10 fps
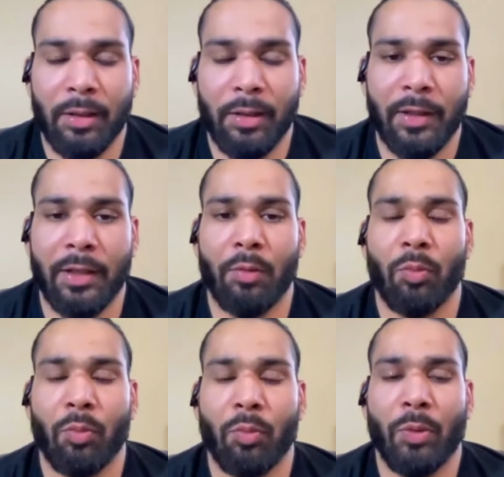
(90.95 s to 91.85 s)

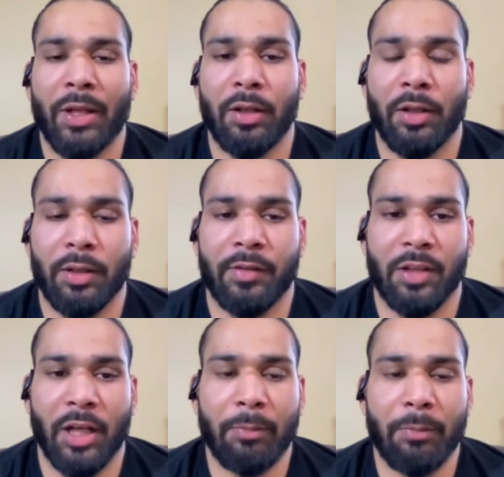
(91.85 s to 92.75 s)
And when it's
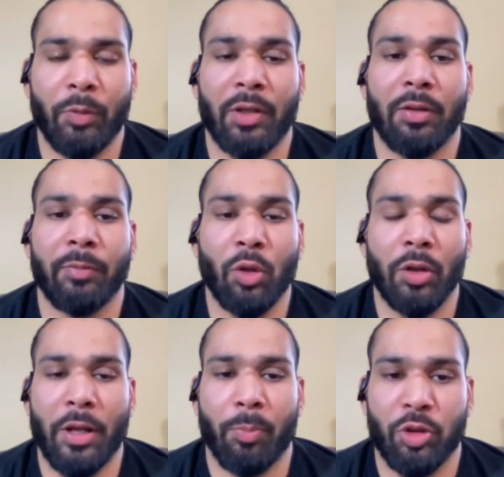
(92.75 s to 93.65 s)
time, when we got an
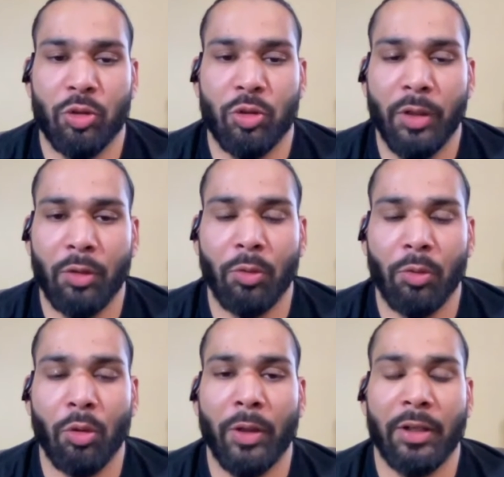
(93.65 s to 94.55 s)
opportunity to go
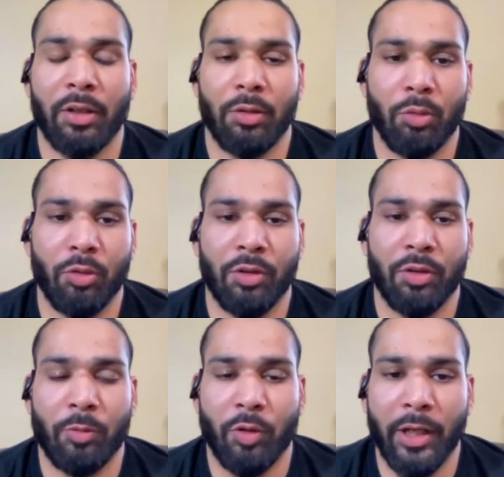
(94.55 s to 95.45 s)
and do some
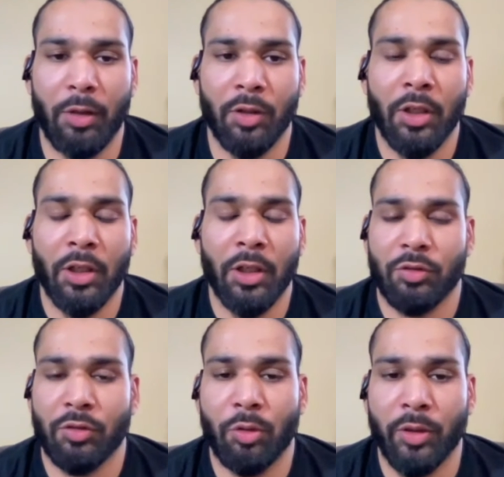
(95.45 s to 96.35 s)
tryout, just go
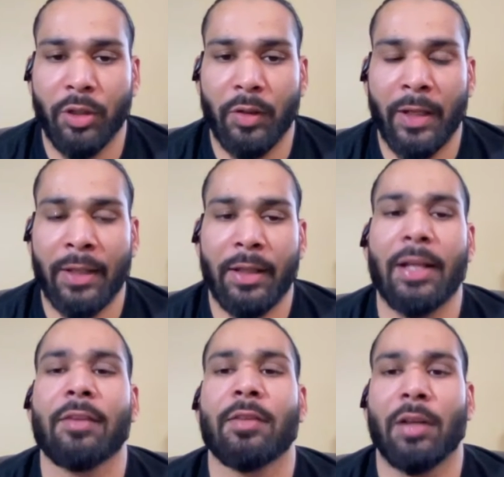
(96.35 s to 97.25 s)
there and then start
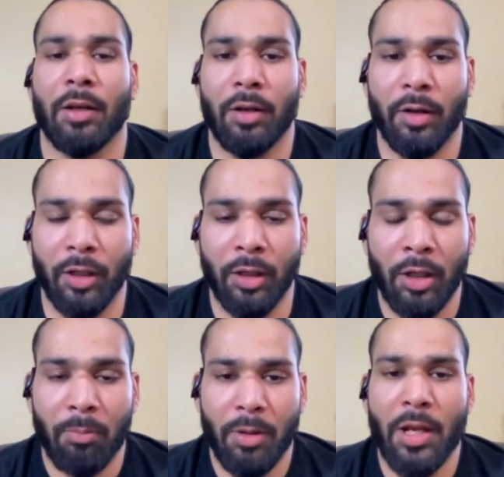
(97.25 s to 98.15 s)
learning. But
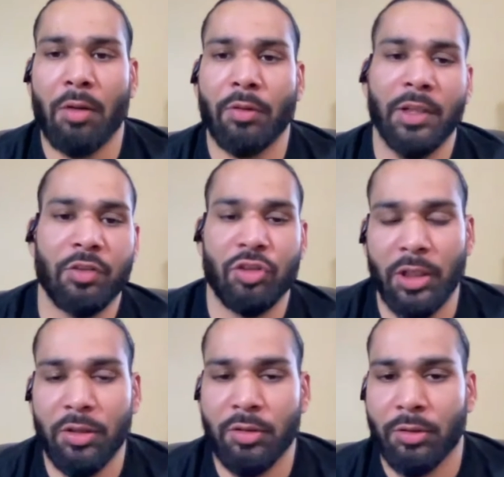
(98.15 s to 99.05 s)
now things
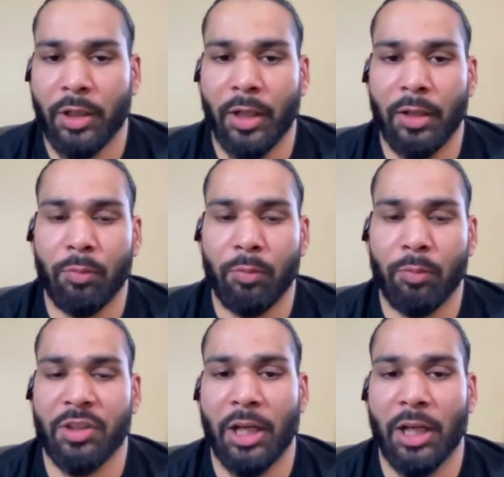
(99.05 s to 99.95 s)
change, and with
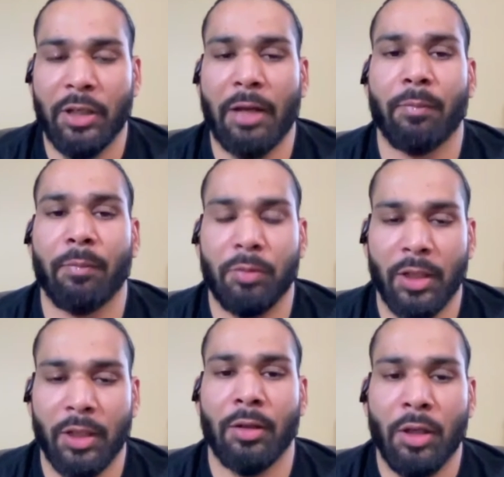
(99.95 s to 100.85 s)
time we have like
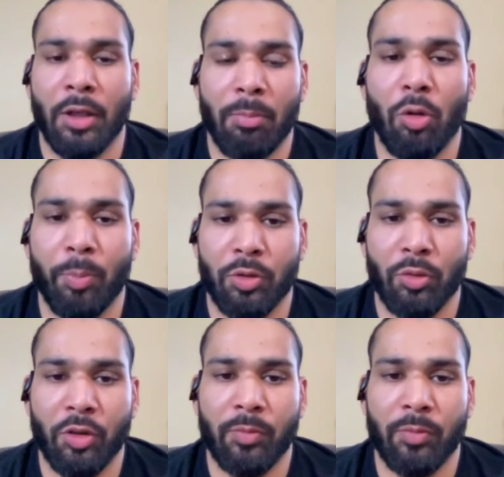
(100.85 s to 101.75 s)
more
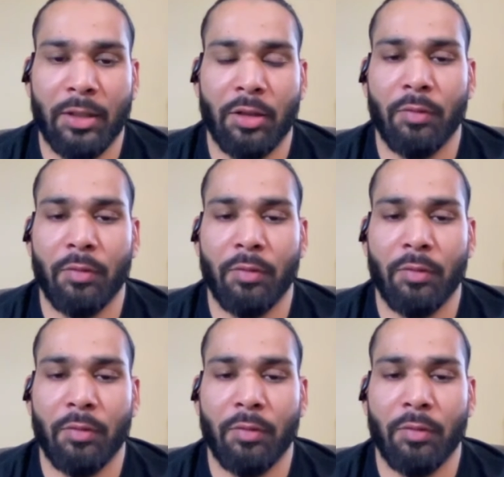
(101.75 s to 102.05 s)
opportunities back there.